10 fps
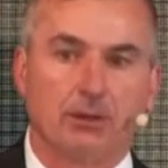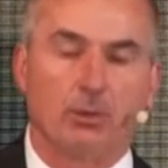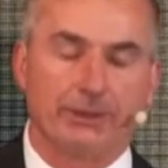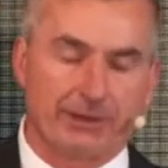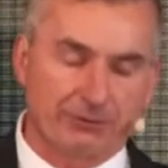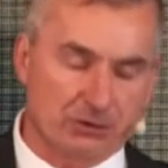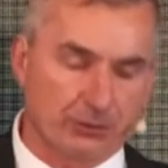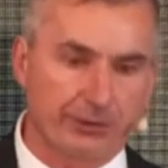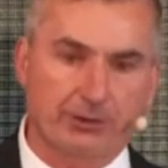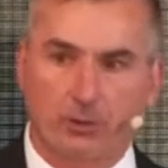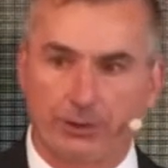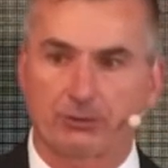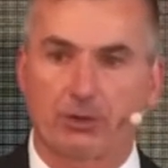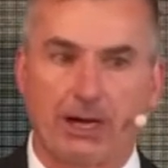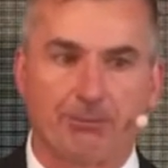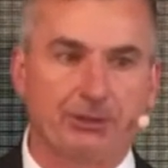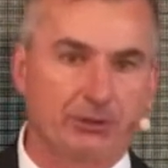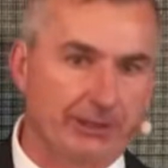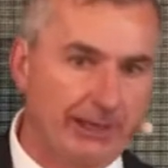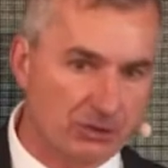When you have a shorter corn crop, you
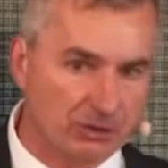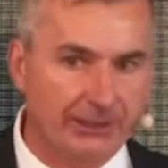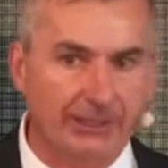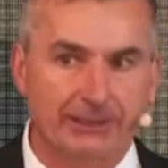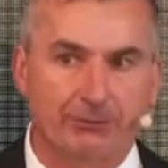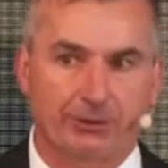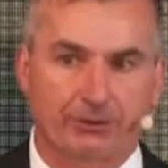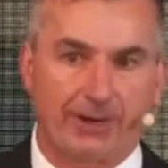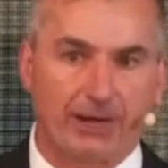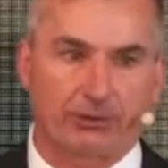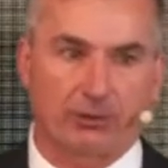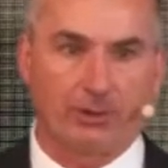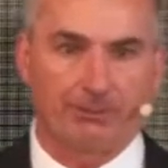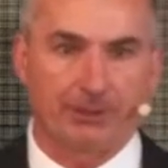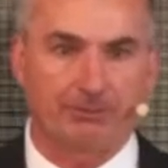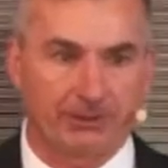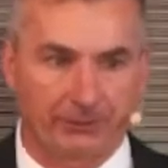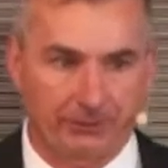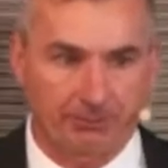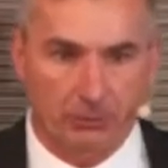can actually get in with ground equipment
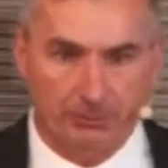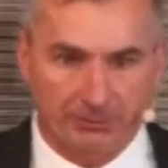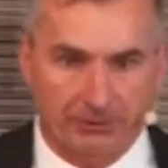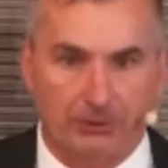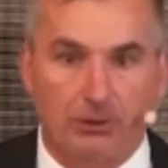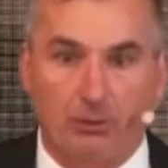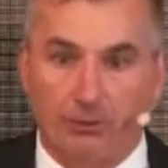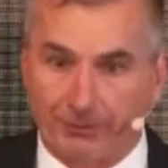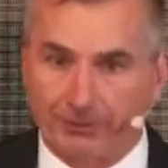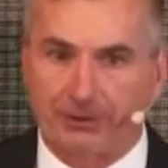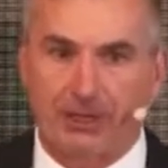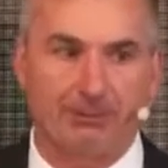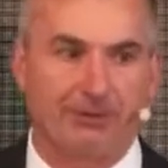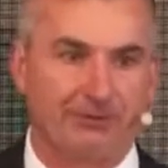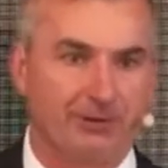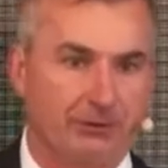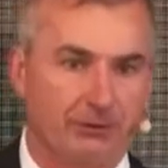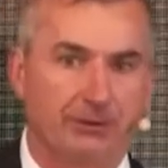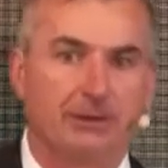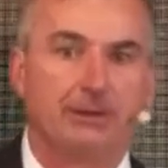because the booms can go over the top of the field